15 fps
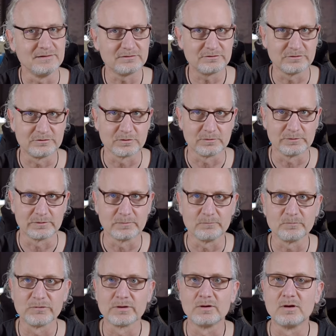this tutorial.
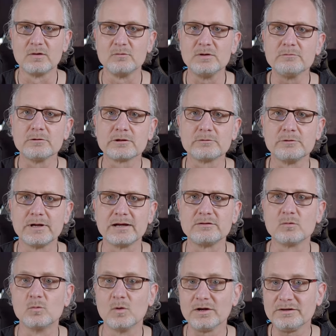We will
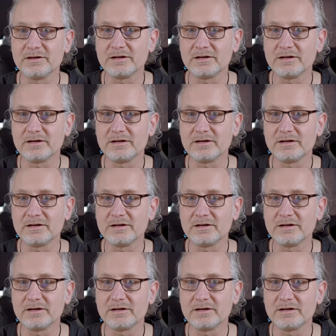create one